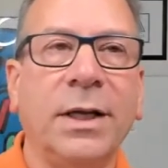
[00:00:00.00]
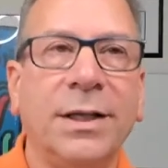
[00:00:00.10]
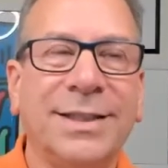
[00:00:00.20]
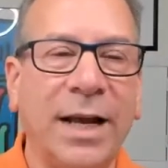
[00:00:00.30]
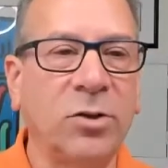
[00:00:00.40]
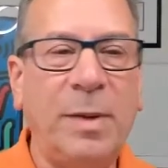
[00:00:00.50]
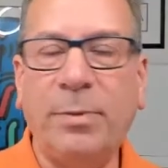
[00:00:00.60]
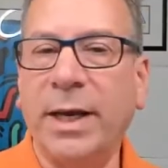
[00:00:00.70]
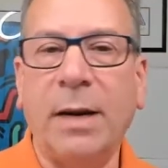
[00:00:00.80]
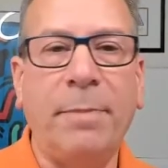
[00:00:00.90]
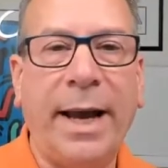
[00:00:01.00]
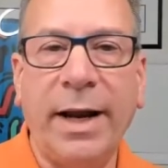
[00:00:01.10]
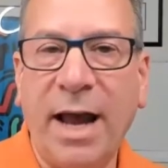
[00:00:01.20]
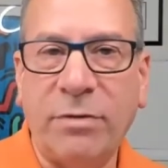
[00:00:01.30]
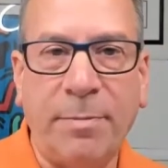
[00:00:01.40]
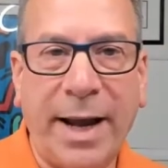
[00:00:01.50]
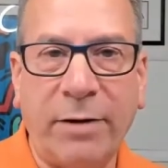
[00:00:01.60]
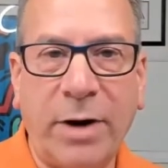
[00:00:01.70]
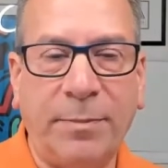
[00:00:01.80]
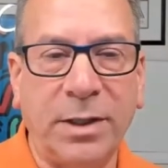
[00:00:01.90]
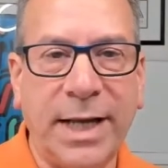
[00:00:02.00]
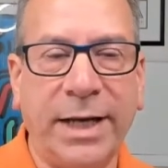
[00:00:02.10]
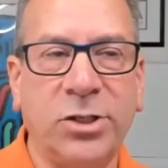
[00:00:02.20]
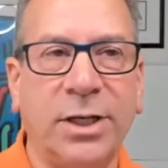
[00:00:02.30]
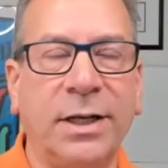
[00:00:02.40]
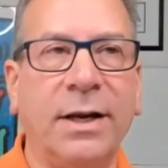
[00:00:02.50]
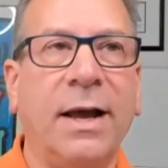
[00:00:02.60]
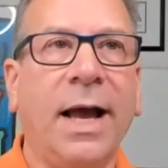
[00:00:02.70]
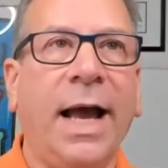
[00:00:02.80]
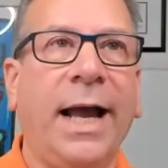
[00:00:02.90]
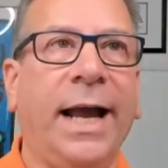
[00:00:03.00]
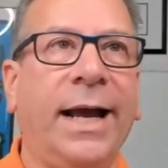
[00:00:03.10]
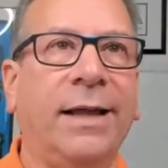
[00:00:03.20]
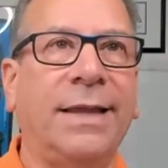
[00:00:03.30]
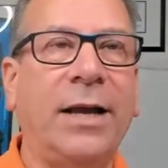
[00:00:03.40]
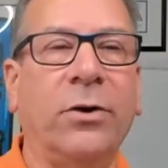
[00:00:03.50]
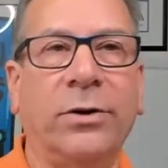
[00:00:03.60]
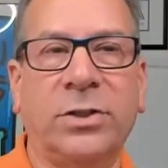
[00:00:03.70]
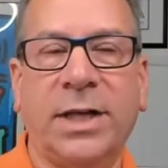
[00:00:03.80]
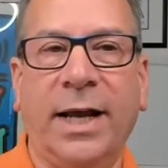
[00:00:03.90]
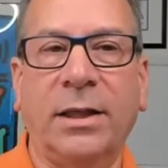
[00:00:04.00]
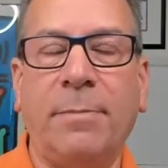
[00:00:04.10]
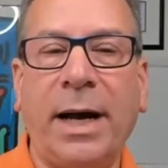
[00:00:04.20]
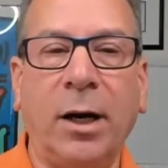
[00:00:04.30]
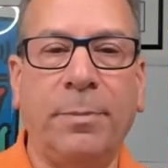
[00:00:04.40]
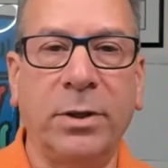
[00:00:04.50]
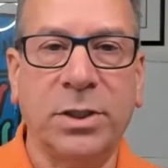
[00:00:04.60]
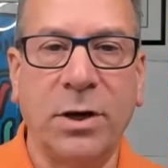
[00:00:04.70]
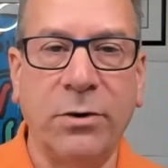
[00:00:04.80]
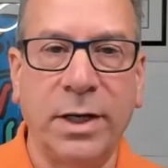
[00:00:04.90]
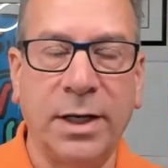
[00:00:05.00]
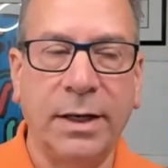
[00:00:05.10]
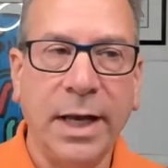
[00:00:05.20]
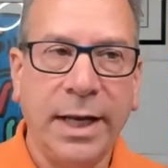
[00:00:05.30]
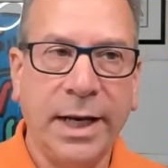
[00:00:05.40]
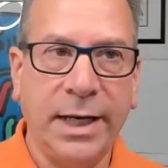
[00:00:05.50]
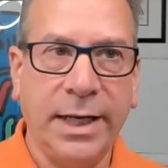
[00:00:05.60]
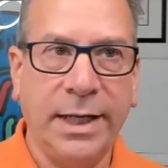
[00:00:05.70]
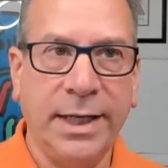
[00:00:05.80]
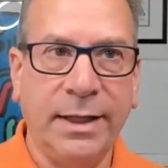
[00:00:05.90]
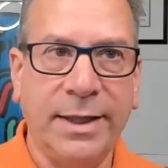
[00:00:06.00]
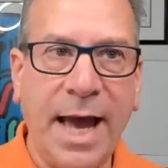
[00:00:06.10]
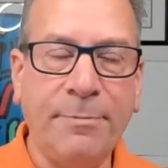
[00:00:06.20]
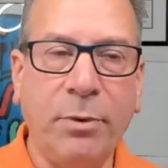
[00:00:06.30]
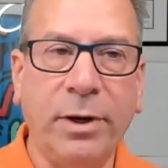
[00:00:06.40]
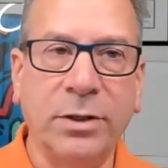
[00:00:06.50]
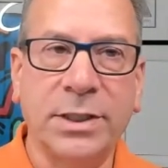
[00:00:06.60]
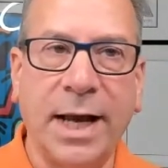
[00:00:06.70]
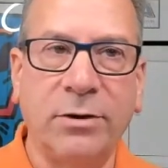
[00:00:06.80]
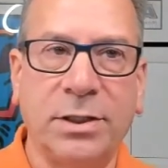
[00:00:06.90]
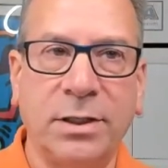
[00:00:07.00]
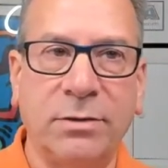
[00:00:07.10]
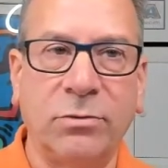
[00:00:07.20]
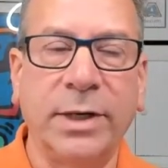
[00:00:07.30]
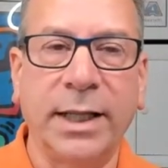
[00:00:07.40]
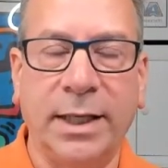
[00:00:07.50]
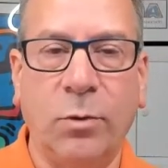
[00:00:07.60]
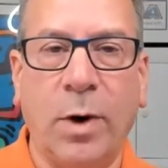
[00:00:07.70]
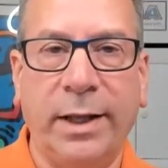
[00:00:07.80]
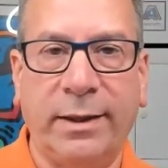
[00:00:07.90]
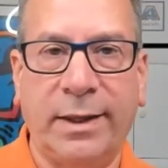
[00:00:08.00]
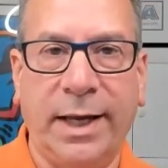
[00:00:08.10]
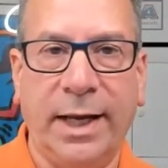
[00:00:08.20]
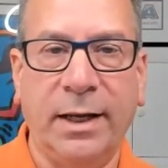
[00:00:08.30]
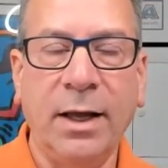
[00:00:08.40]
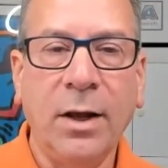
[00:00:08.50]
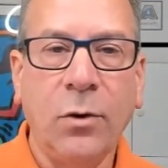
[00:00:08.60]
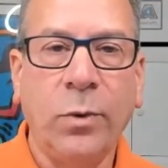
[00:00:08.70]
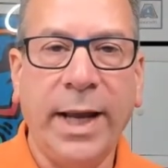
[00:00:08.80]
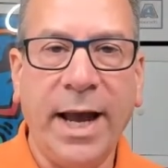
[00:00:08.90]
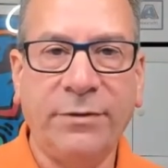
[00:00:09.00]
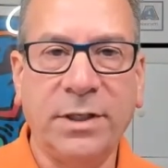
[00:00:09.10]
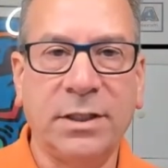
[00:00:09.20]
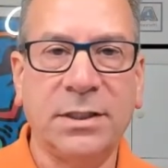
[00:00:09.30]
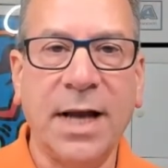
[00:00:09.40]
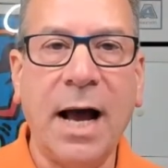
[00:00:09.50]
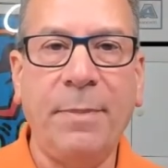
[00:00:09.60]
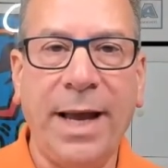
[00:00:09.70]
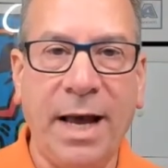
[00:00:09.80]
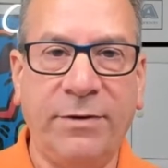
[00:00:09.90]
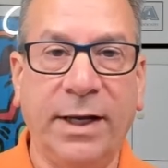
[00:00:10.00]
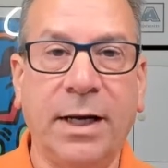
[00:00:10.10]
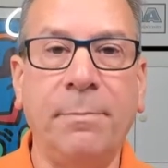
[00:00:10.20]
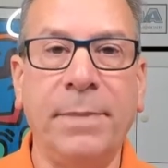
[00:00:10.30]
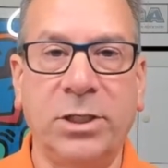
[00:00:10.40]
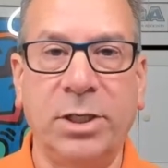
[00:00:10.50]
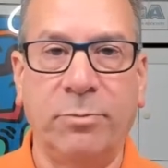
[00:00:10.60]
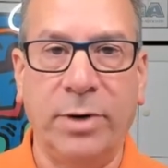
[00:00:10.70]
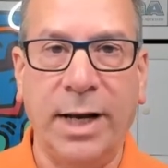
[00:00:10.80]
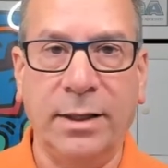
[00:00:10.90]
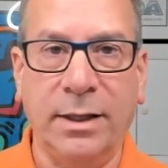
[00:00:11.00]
salespeople have a bad reputation and they don't understand the buyer persona. That boils down to really one thing. We have to stop having commission breath.